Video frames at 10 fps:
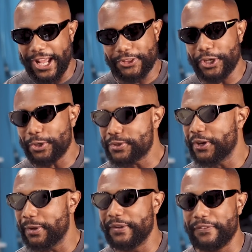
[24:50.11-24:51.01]
and I thought it was
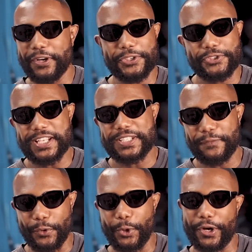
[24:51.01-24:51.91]
gonna be very
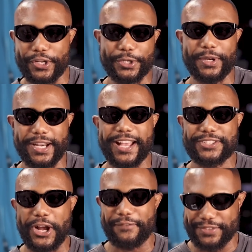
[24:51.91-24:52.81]
interesting for you and
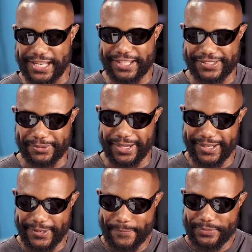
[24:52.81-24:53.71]
I's conversation, hey,
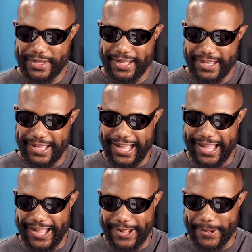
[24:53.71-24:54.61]
right? hey, what is it? Um,
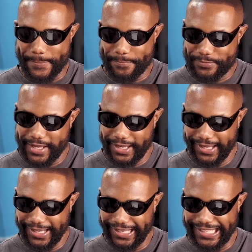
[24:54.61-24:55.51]
I hope it um, ain't about
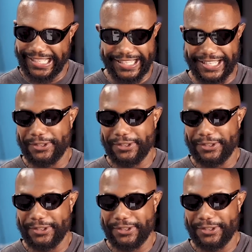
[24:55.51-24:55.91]
me, man.